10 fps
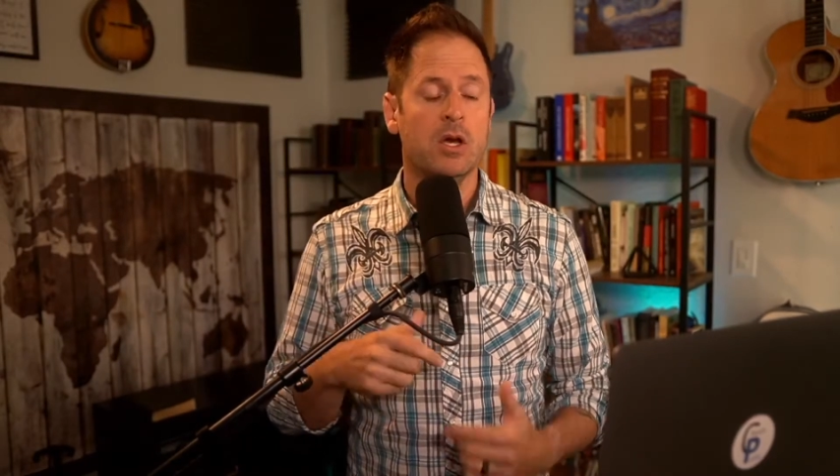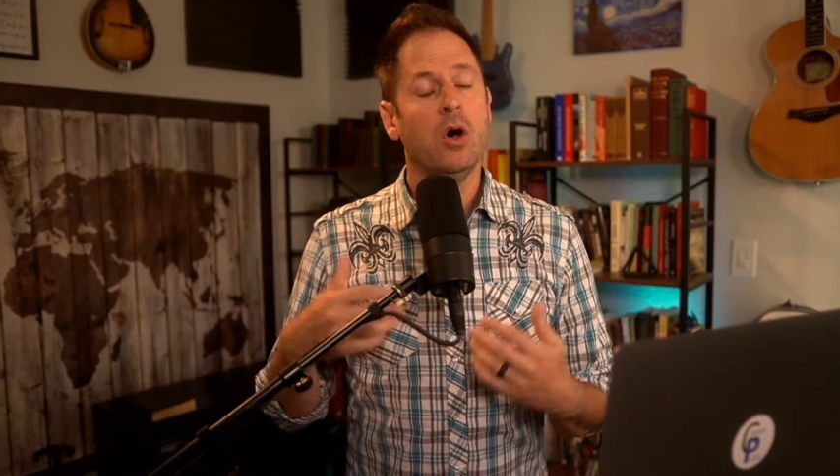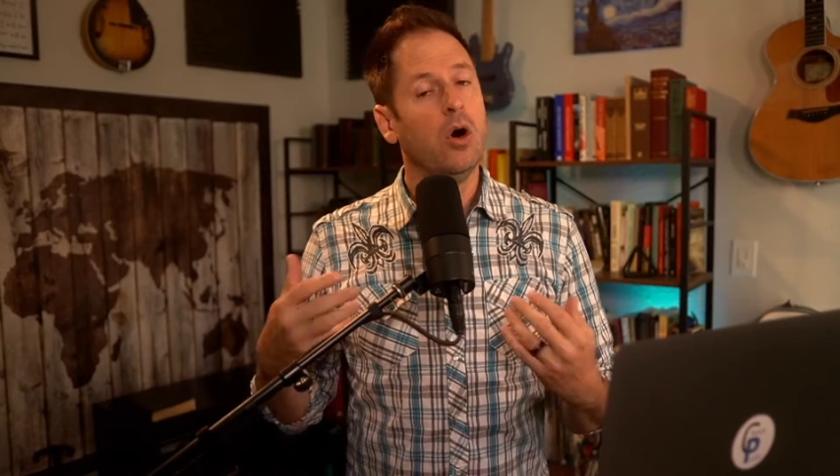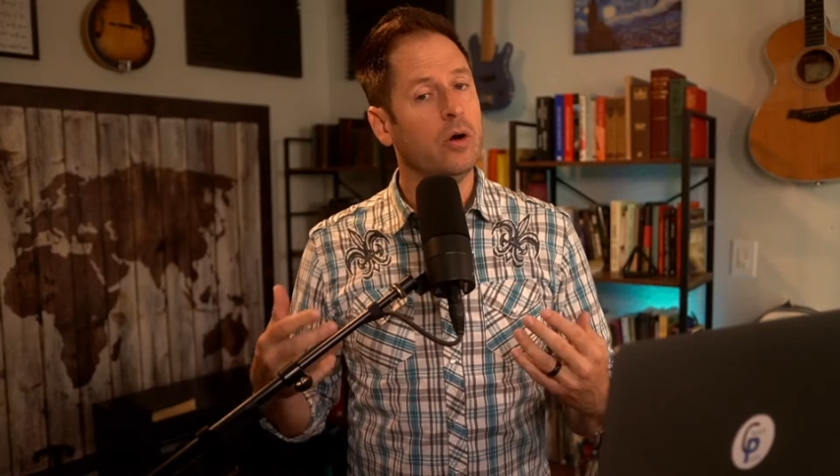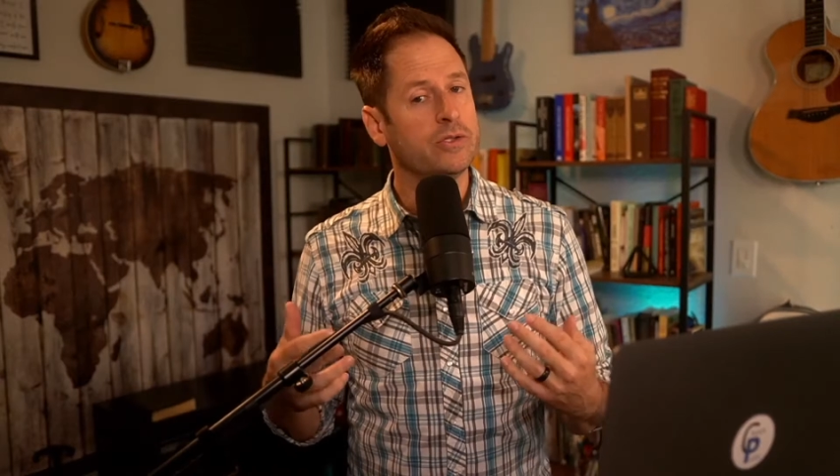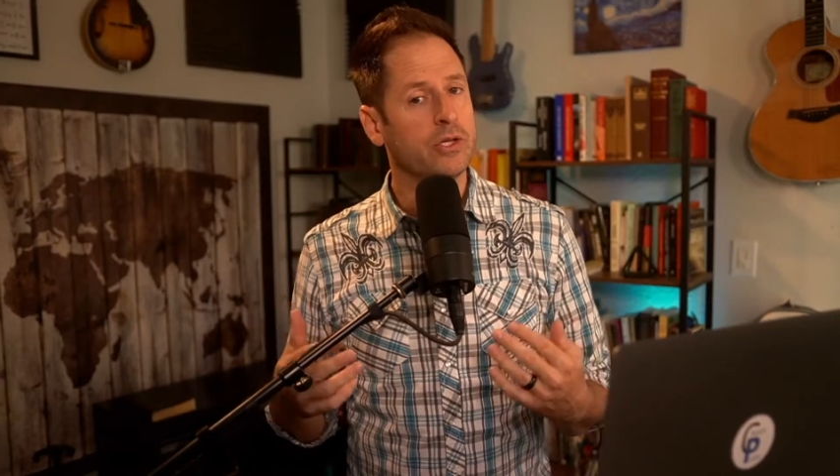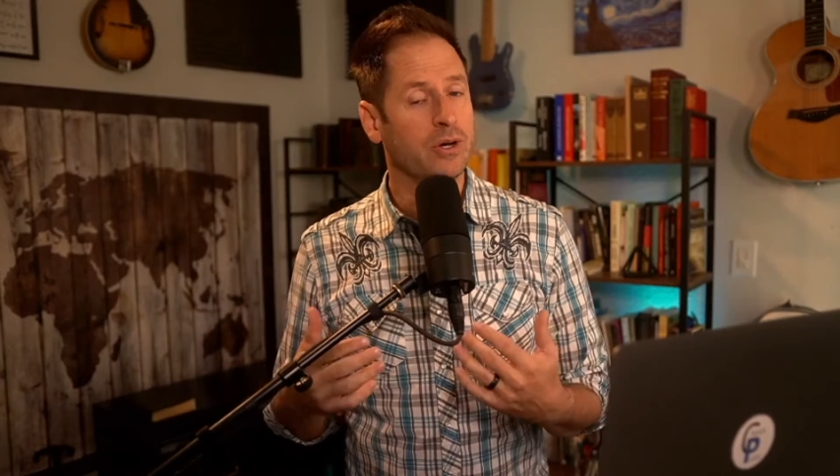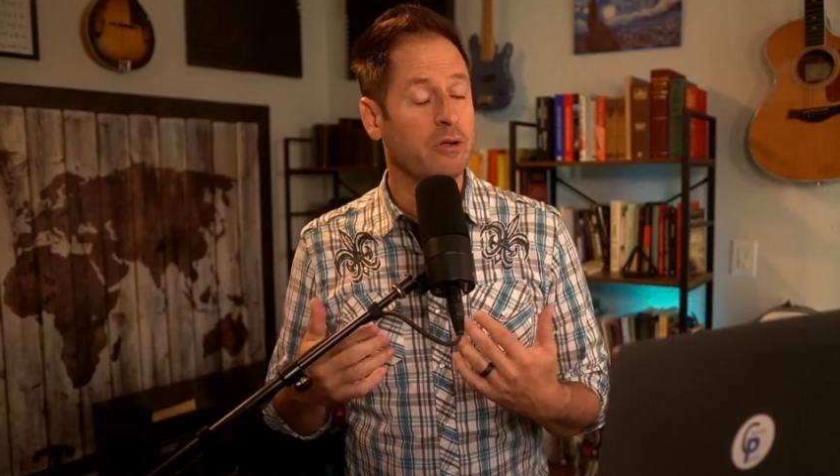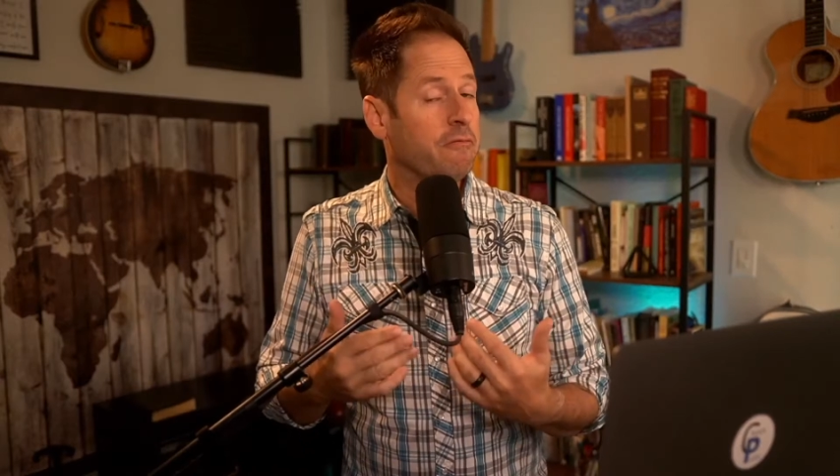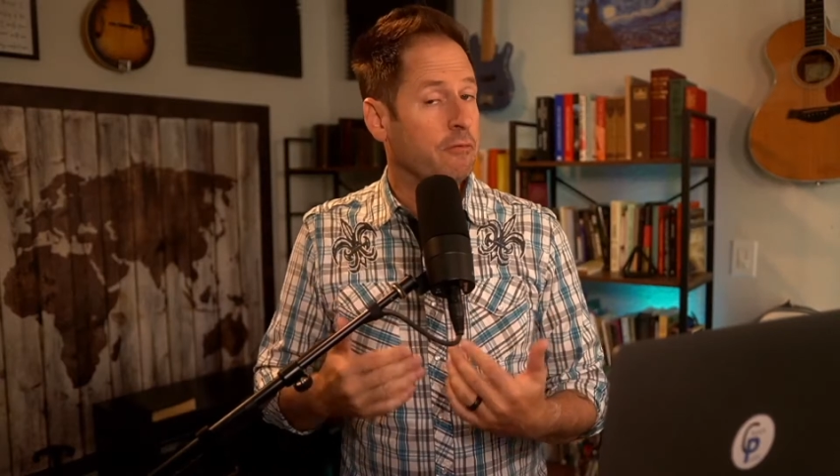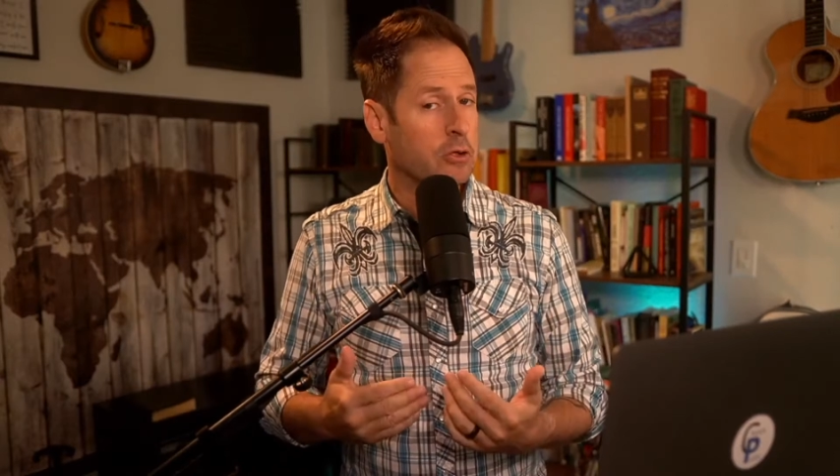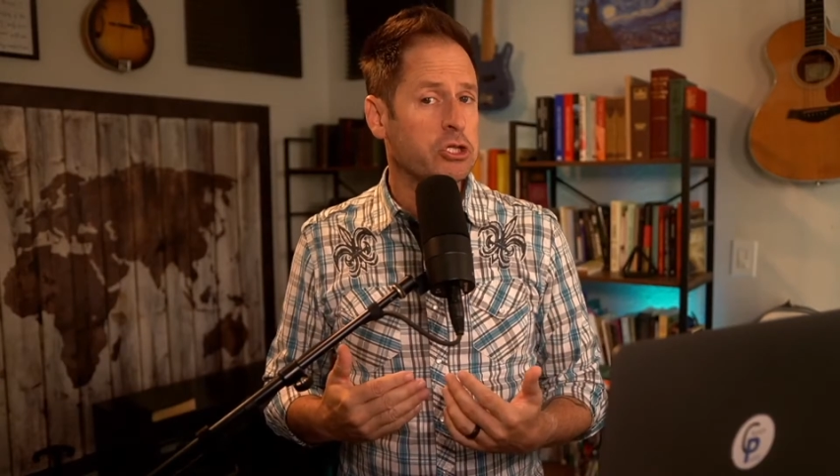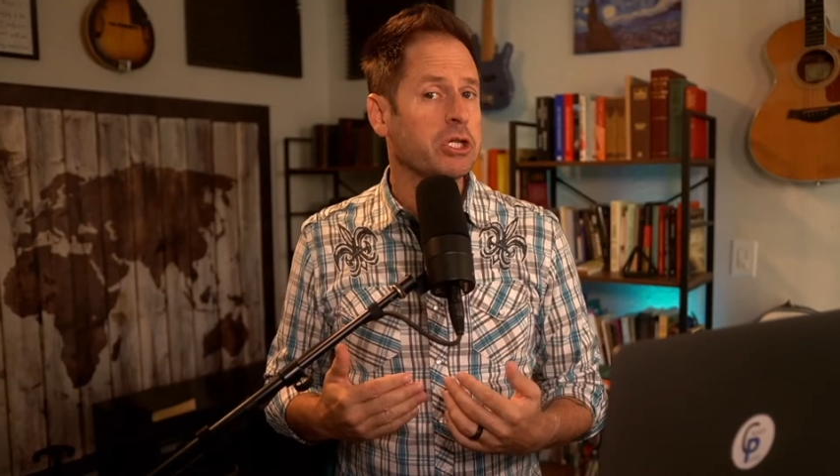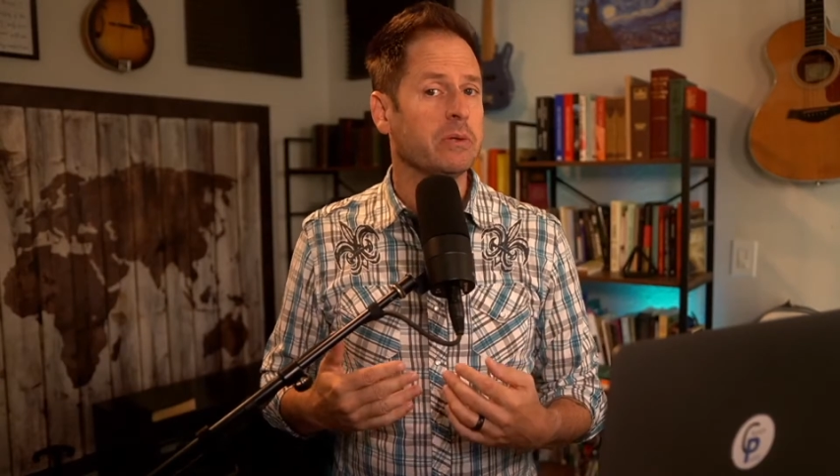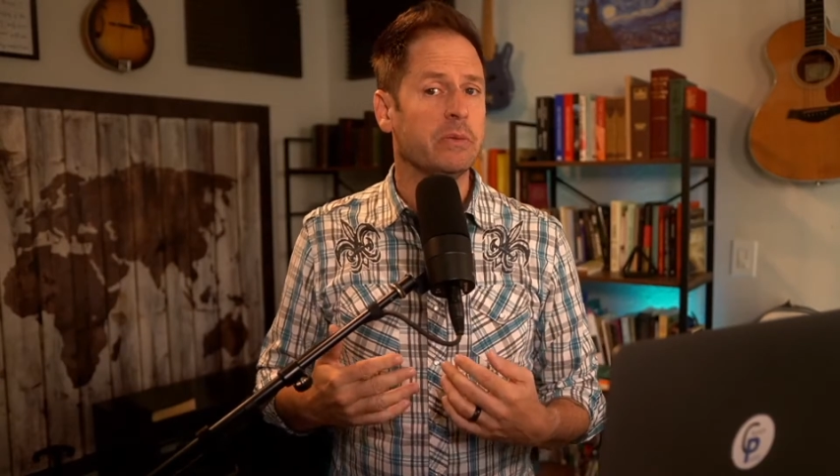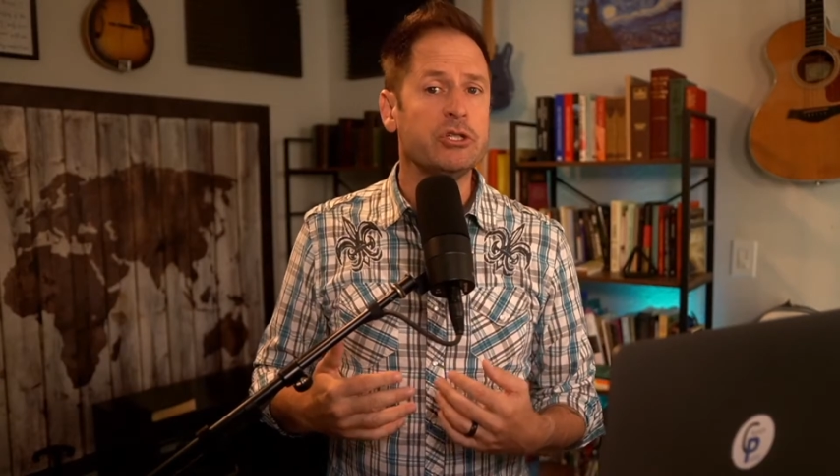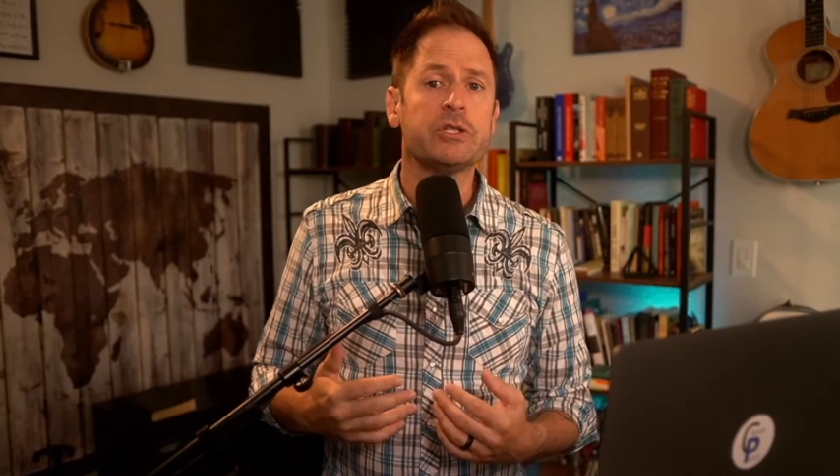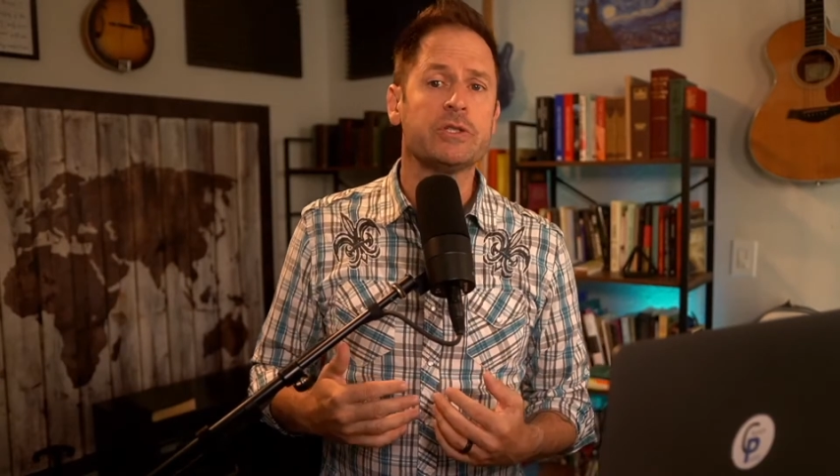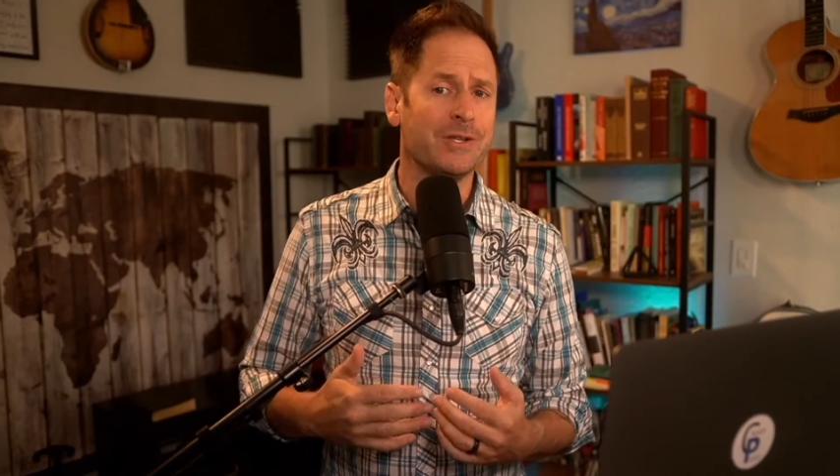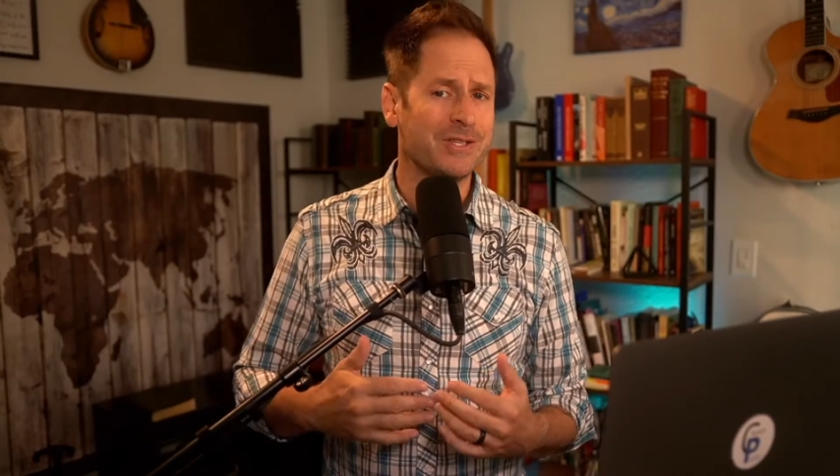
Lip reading: Also, unfortunately, we just saw the